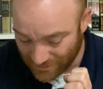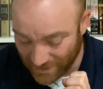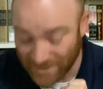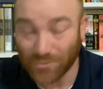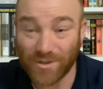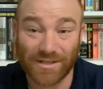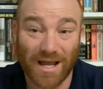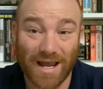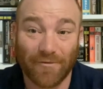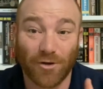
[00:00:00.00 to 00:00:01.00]
So that's the reason
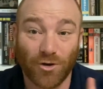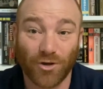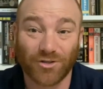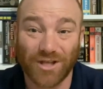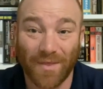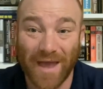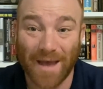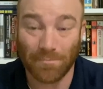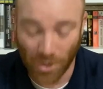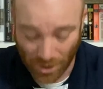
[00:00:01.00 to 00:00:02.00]
I haven't hooked
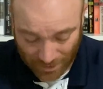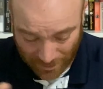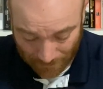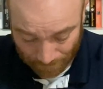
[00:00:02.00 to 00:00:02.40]
that book.